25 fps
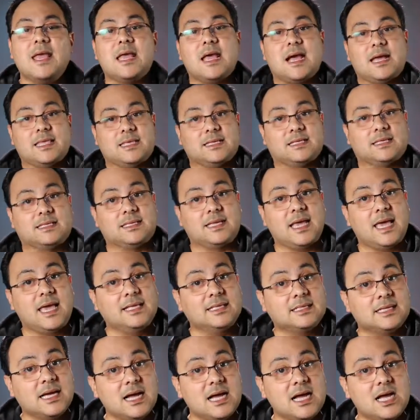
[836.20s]
At the same
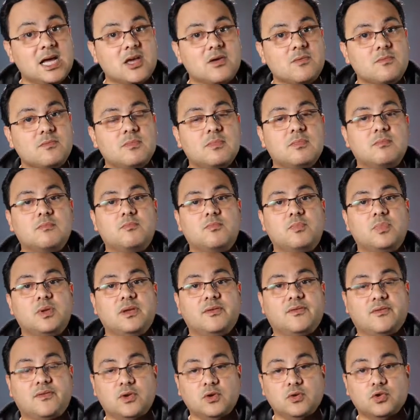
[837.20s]
time,
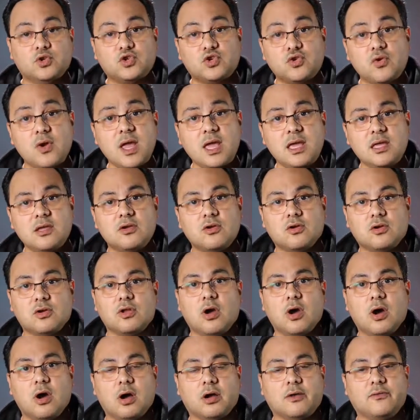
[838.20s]
if you train your
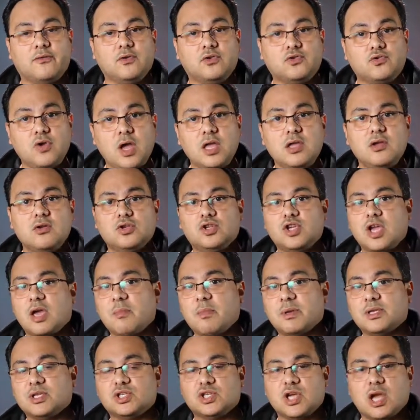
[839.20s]
dog, if you train your
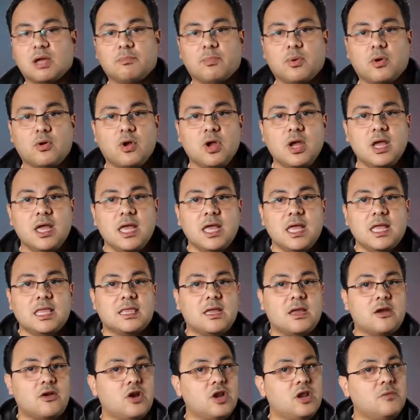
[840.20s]
German Shepherd,
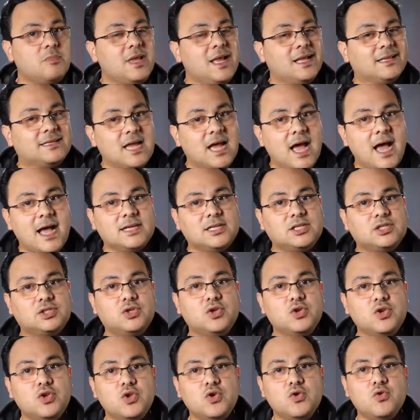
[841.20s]
they're gonna be attached to
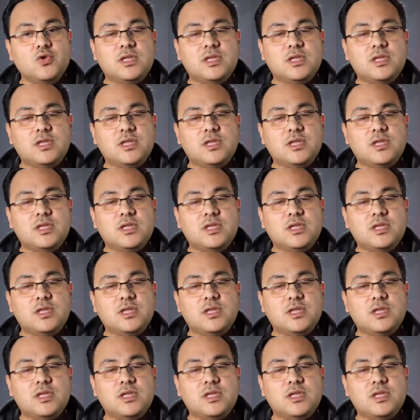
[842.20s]
you.